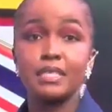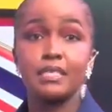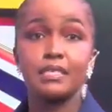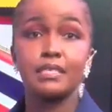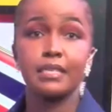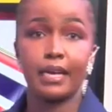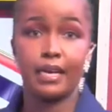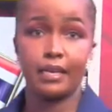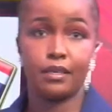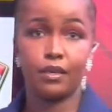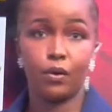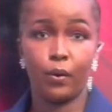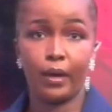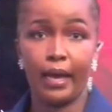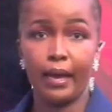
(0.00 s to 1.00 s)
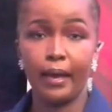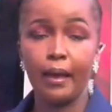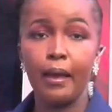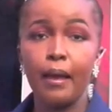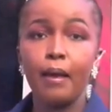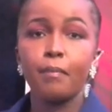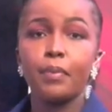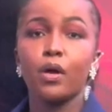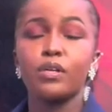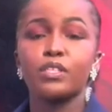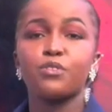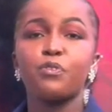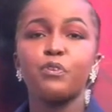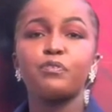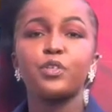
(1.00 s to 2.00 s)
in second, okay,
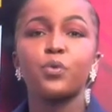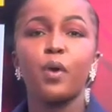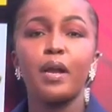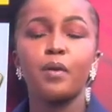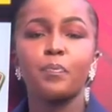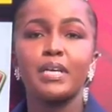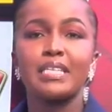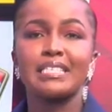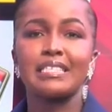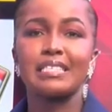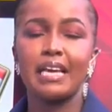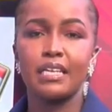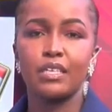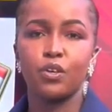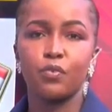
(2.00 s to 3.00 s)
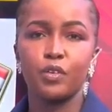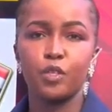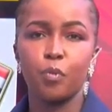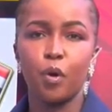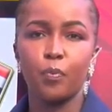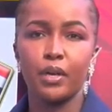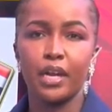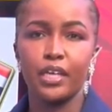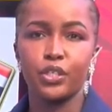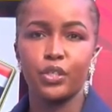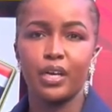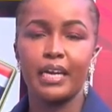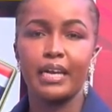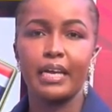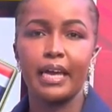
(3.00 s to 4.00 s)
because 51% of its
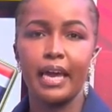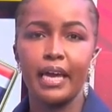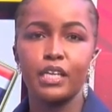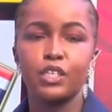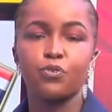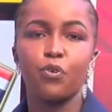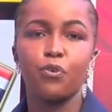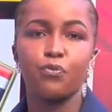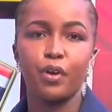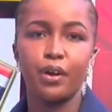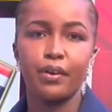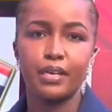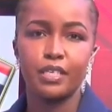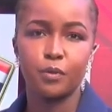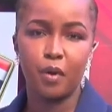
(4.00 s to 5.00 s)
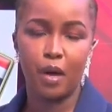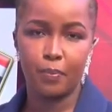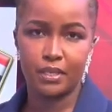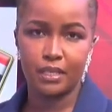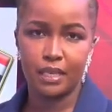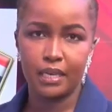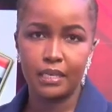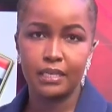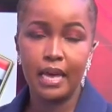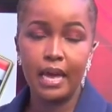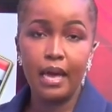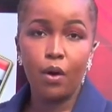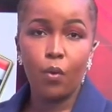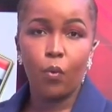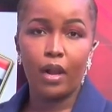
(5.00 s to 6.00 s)
population engage for various purposes,
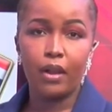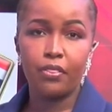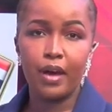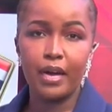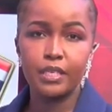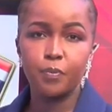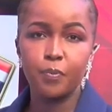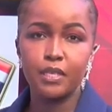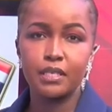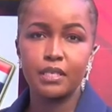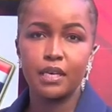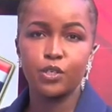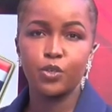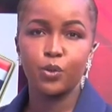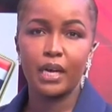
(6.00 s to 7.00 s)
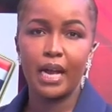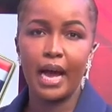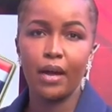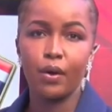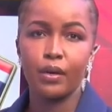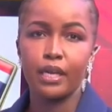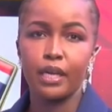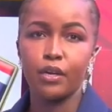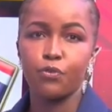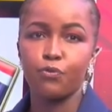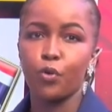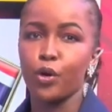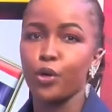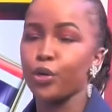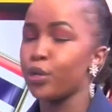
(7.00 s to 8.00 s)
while 30% rely on it
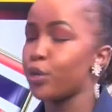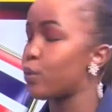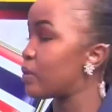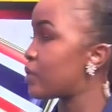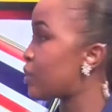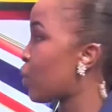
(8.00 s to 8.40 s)
for news